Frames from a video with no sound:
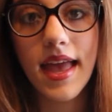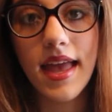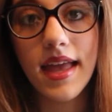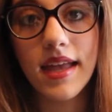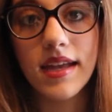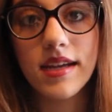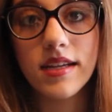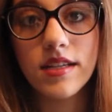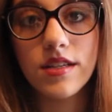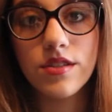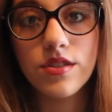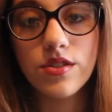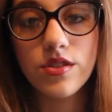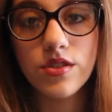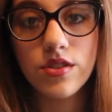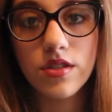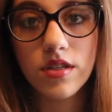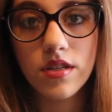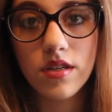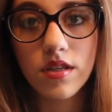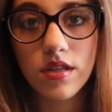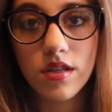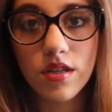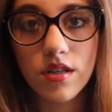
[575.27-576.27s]
and
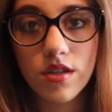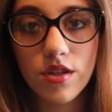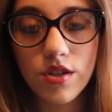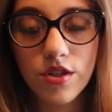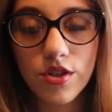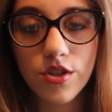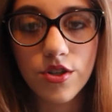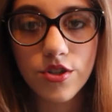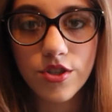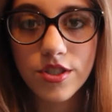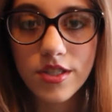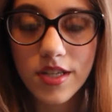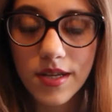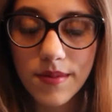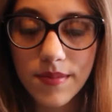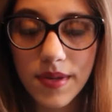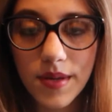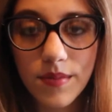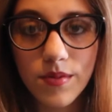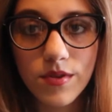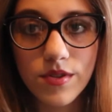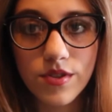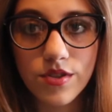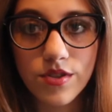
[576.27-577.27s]
you're just gonna
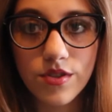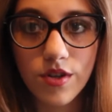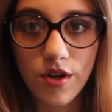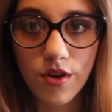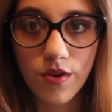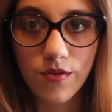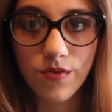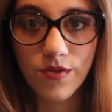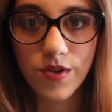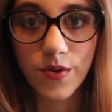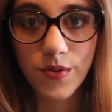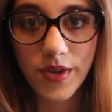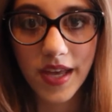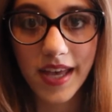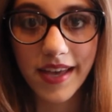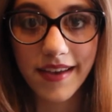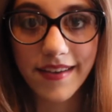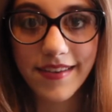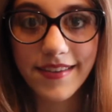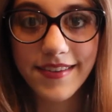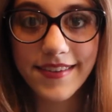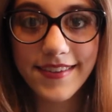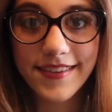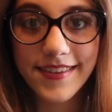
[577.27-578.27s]
be able to start over,
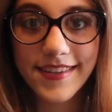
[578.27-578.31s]
okay?